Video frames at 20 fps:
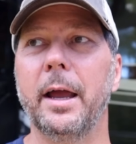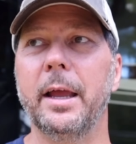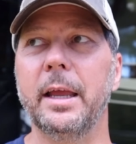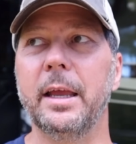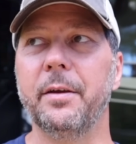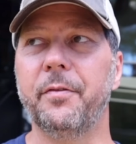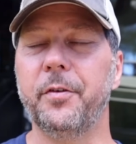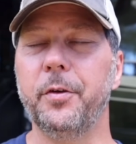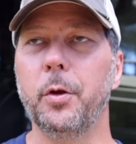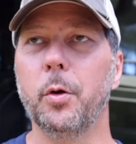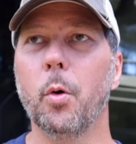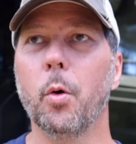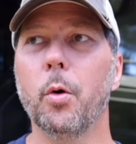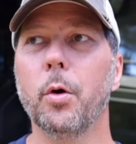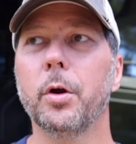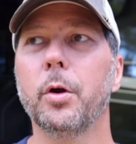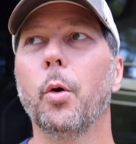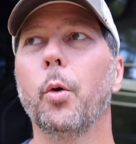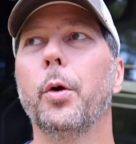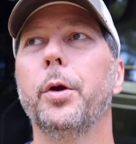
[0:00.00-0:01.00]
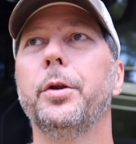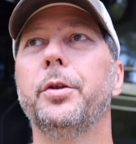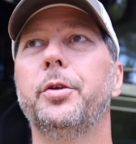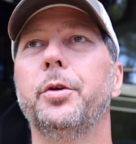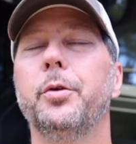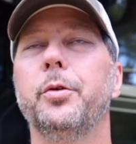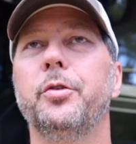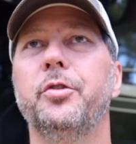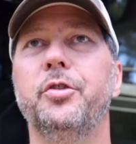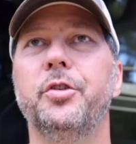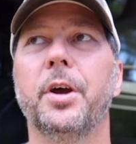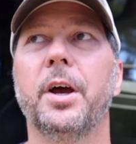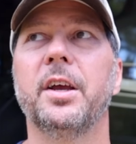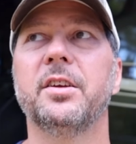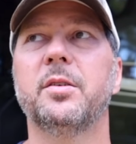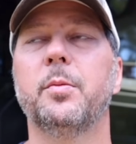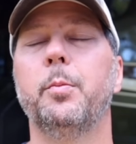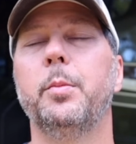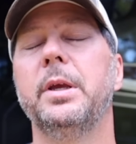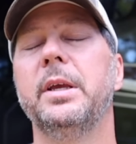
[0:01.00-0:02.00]
if you're going to
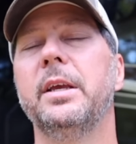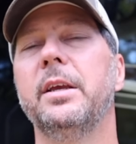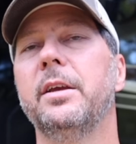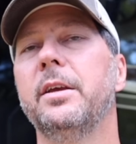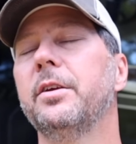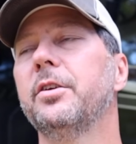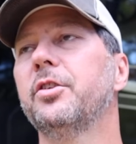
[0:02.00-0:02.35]
just be